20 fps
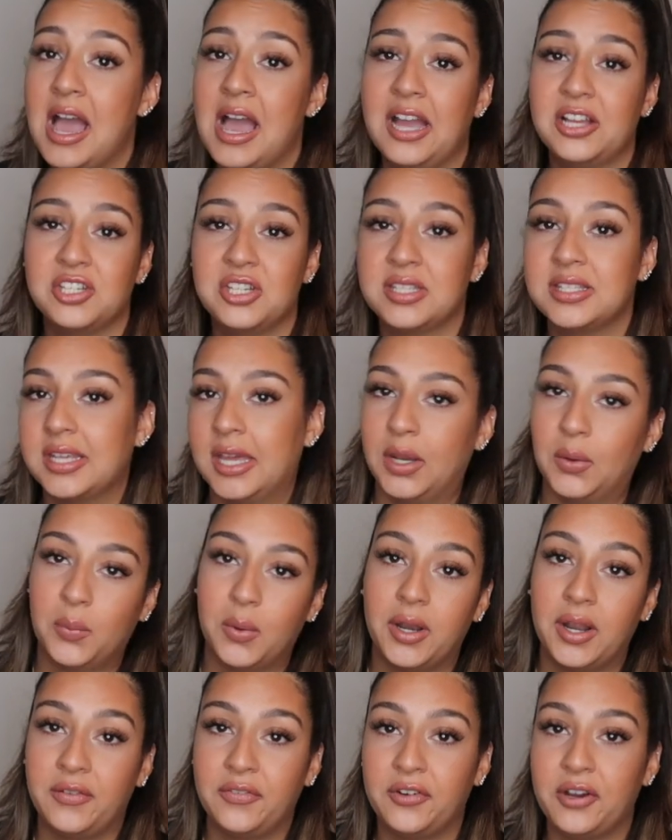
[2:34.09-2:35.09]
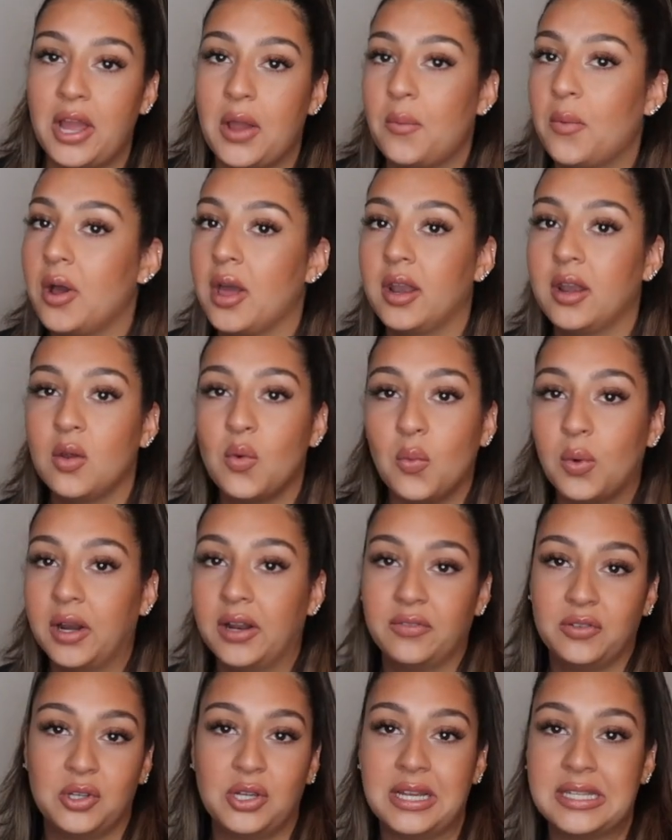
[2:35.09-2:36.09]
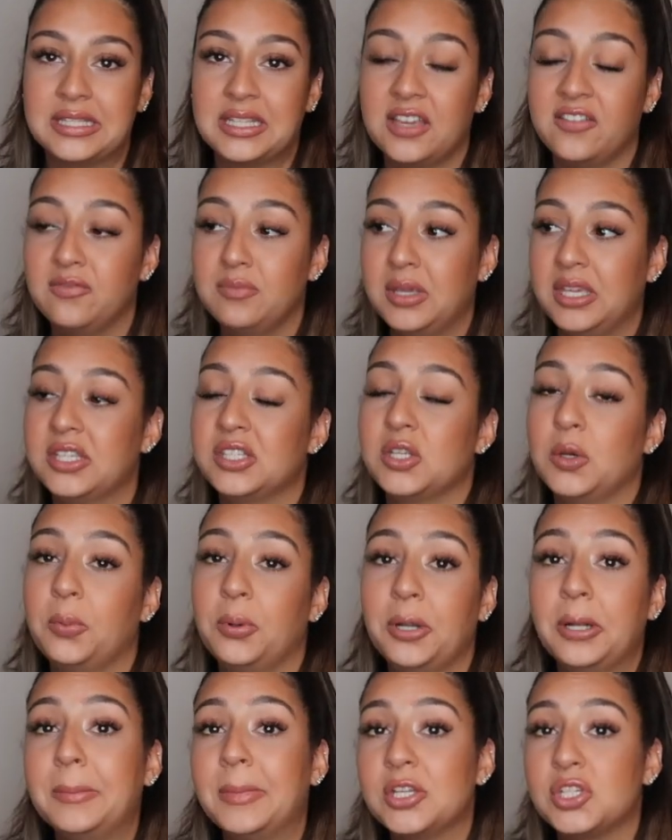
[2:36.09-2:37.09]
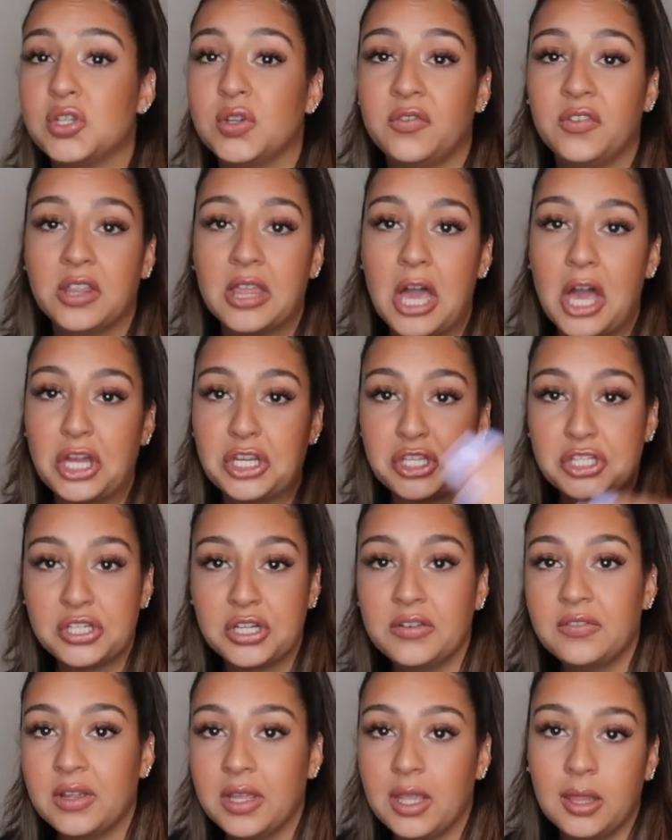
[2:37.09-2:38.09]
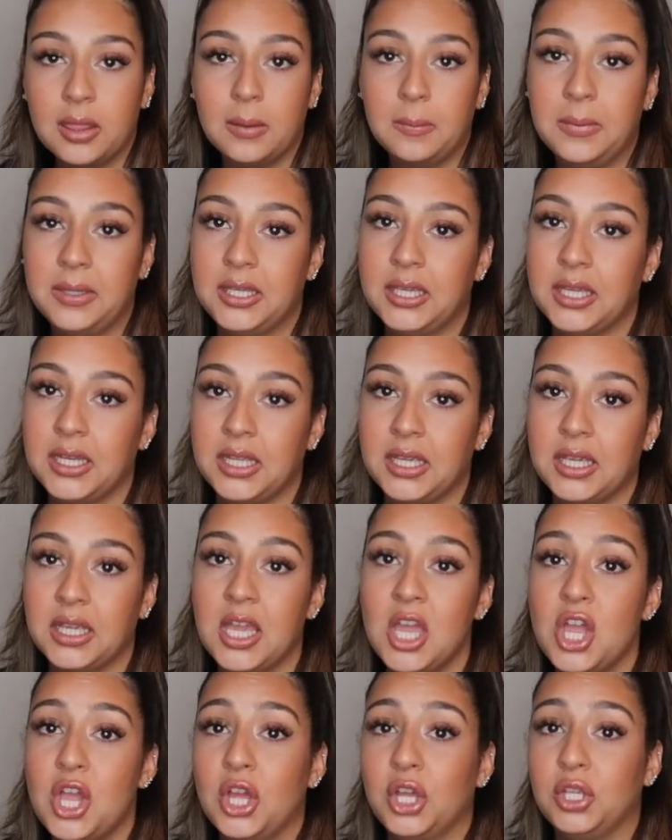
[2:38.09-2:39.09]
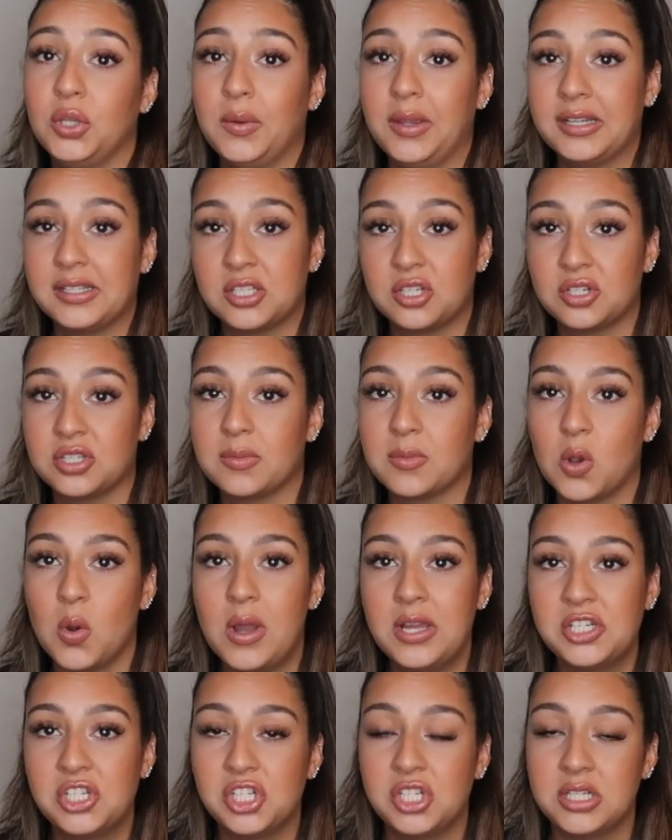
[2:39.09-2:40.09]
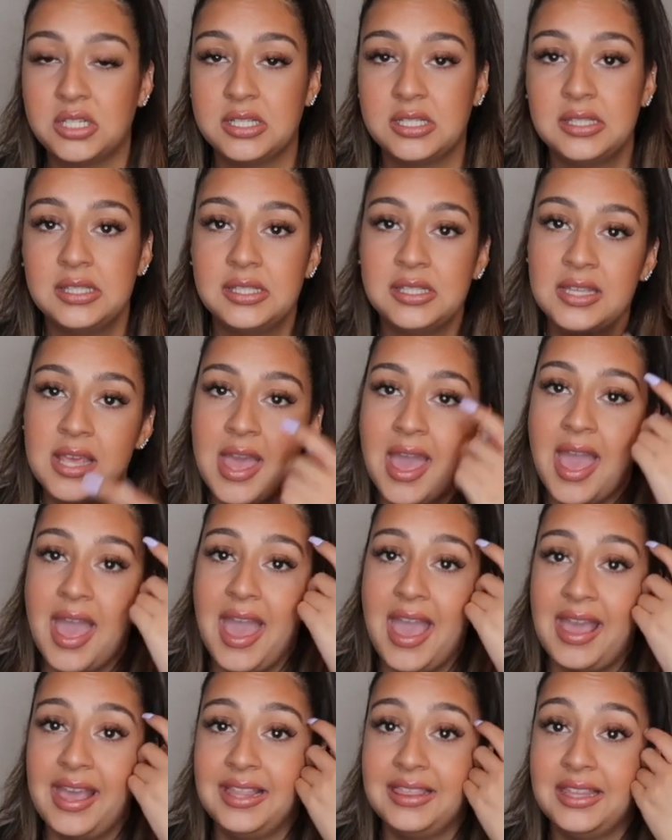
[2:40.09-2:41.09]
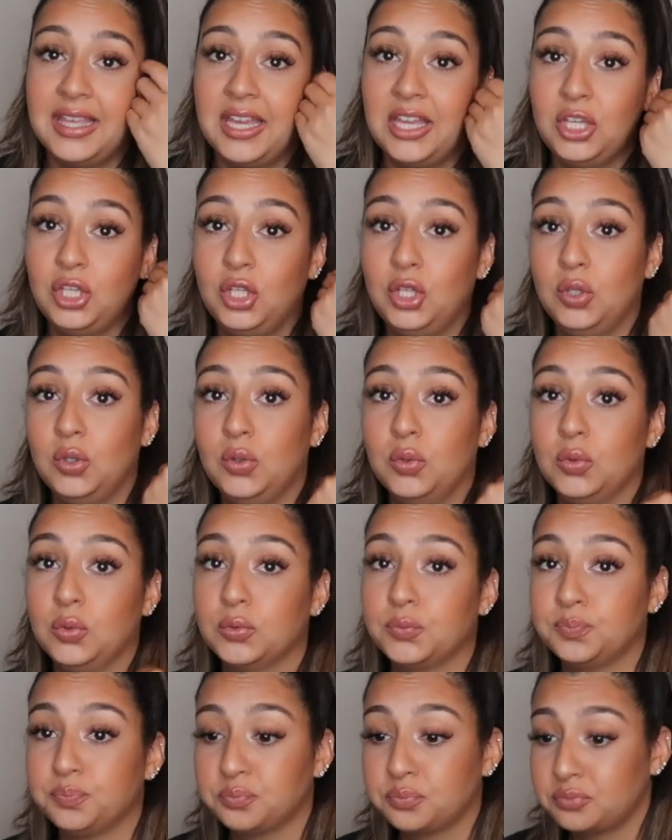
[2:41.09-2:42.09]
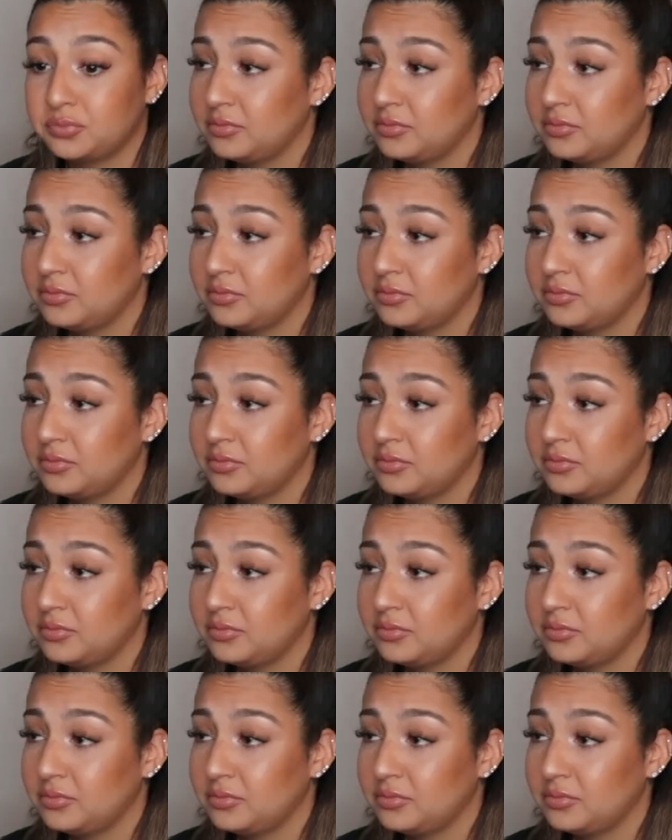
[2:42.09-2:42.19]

I just said whatever I want, whatever you guys give me. So pretty much you fill out a survey in the beginning, you answer some questions, and then you